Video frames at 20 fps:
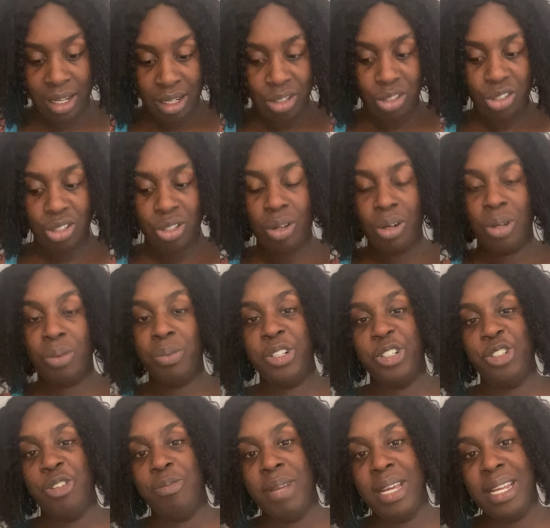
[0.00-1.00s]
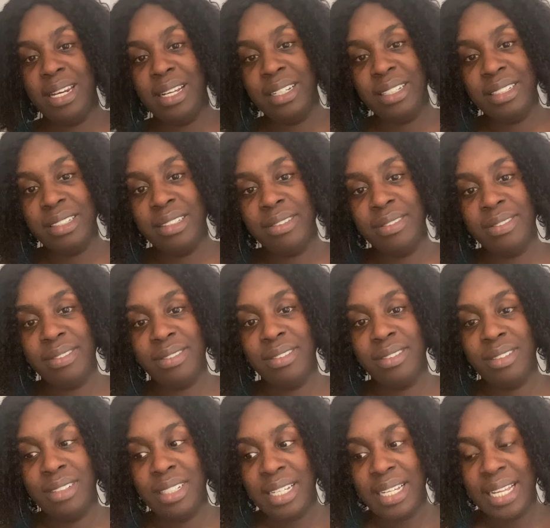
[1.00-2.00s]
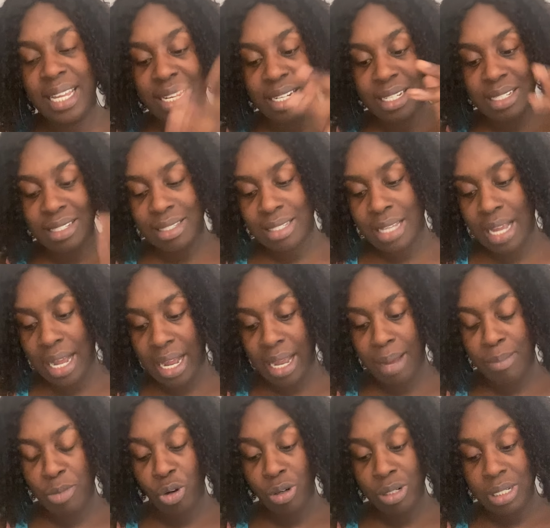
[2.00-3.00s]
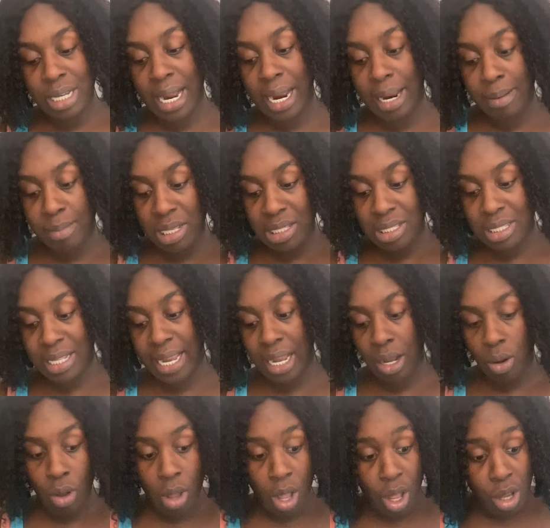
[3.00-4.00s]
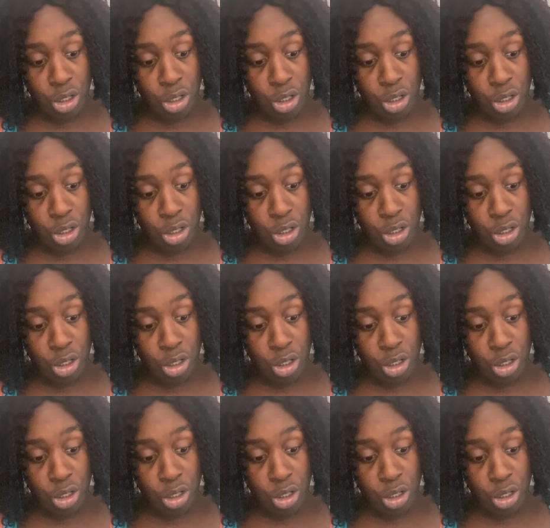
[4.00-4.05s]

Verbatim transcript: show them what you made of. It is time. Your time is now.